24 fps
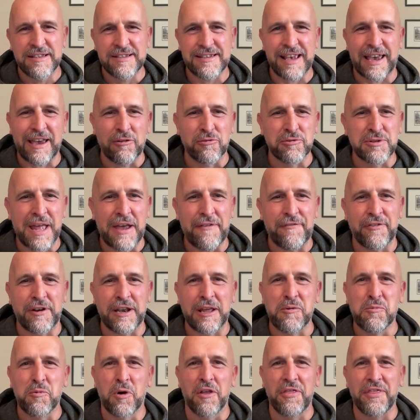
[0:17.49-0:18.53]
Sale
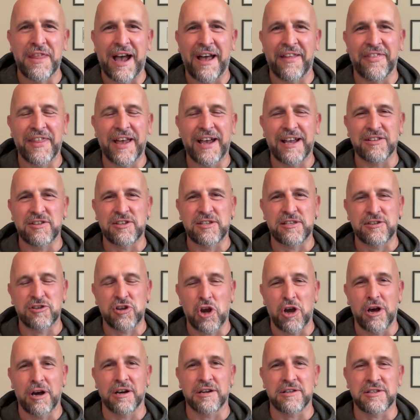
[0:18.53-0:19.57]
definitely won that. That
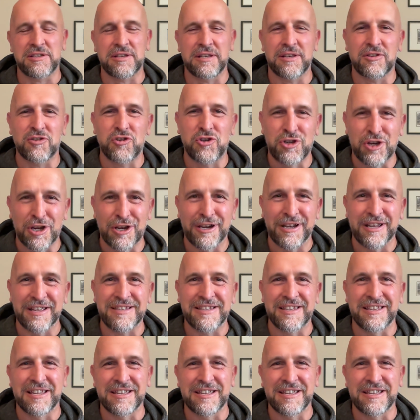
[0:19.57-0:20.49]
Sharks shirt,